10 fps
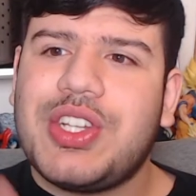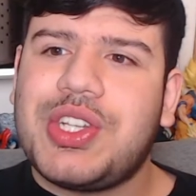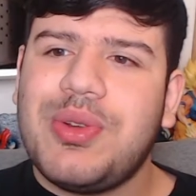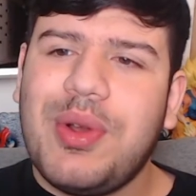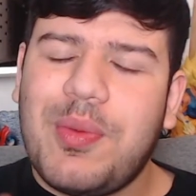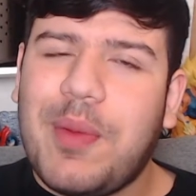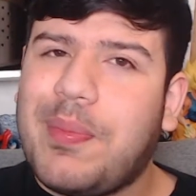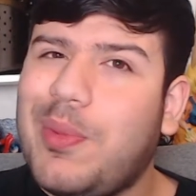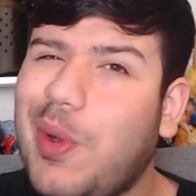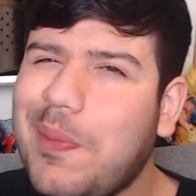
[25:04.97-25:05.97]
sure, we'll,
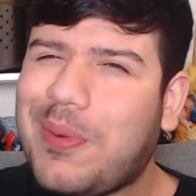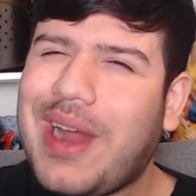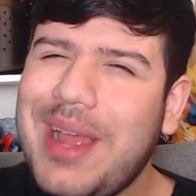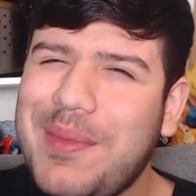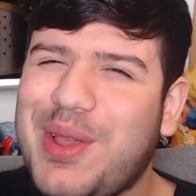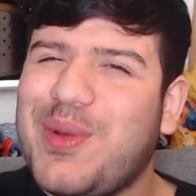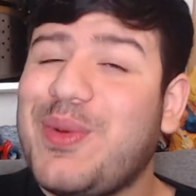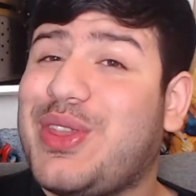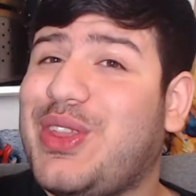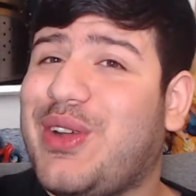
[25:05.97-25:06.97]
we'll bribe you
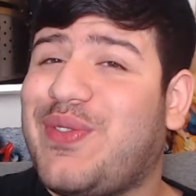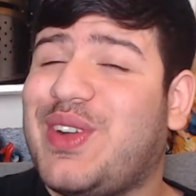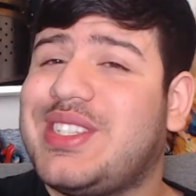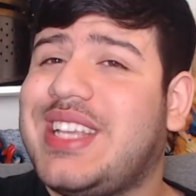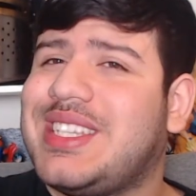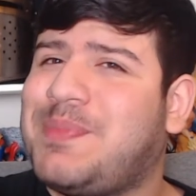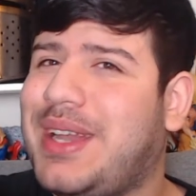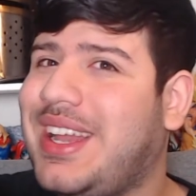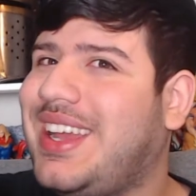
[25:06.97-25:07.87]
with your first test, but